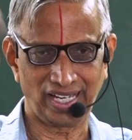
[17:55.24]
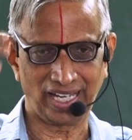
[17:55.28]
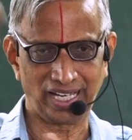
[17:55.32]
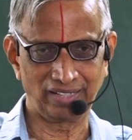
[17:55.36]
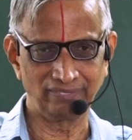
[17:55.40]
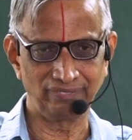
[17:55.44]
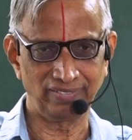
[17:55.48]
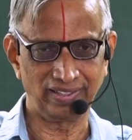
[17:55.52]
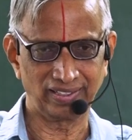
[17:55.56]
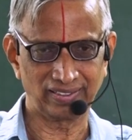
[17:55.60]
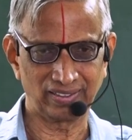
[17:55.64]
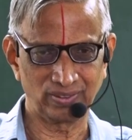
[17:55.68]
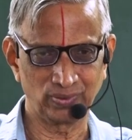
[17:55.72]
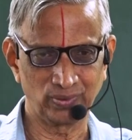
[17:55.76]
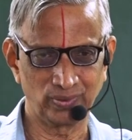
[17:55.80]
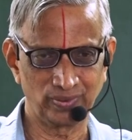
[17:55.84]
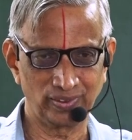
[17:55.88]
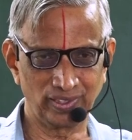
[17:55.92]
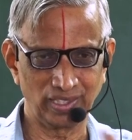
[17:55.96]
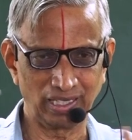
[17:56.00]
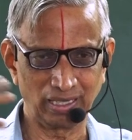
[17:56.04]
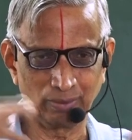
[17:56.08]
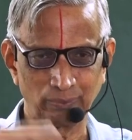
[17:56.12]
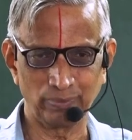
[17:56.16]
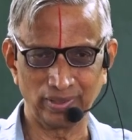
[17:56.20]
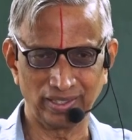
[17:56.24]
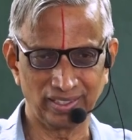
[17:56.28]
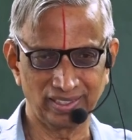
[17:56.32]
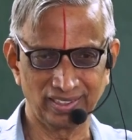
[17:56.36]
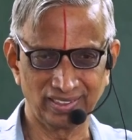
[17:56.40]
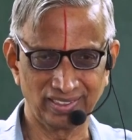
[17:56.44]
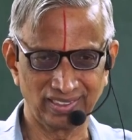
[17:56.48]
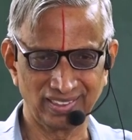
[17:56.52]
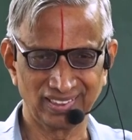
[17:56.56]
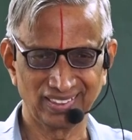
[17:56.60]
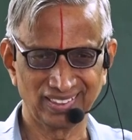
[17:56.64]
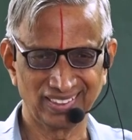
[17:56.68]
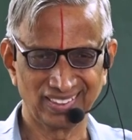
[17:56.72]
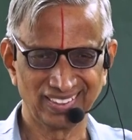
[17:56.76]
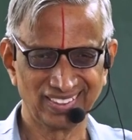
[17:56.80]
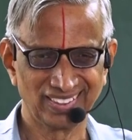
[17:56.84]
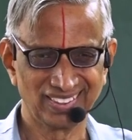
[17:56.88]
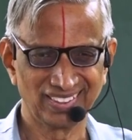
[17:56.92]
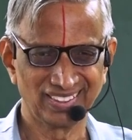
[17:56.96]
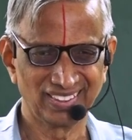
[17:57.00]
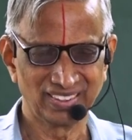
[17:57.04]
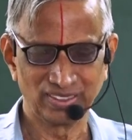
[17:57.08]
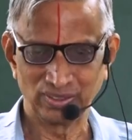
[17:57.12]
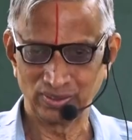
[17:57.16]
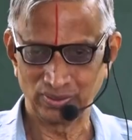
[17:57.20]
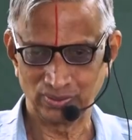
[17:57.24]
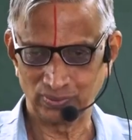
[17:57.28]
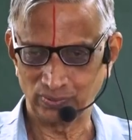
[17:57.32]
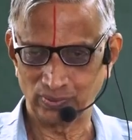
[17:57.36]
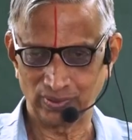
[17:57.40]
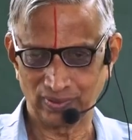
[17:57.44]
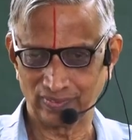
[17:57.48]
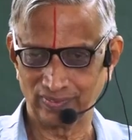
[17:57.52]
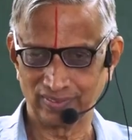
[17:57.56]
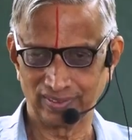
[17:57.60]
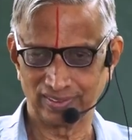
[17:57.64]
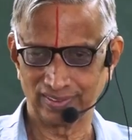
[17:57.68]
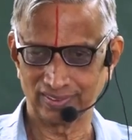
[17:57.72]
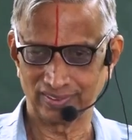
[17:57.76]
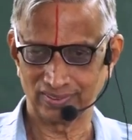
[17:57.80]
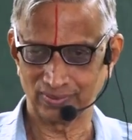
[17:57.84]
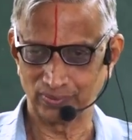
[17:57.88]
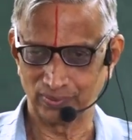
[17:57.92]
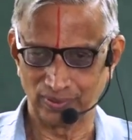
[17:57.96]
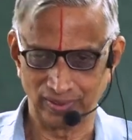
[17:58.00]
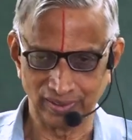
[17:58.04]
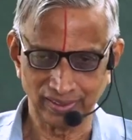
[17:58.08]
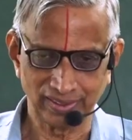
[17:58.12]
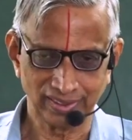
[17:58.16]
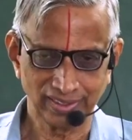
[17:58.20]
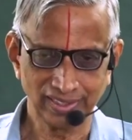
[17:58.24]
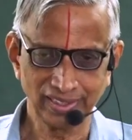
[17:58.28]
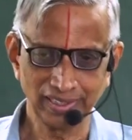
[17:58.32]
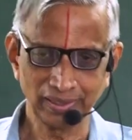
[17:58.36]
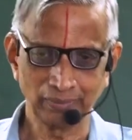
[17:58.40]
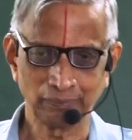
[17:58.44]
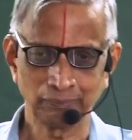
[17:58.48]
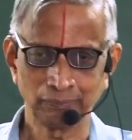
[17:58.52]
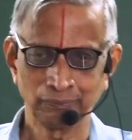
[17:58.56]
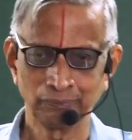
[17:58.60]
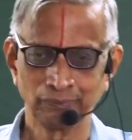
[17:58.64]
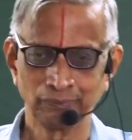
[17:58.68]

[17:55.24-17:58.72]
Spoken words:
N factorial by whatever, so on, right?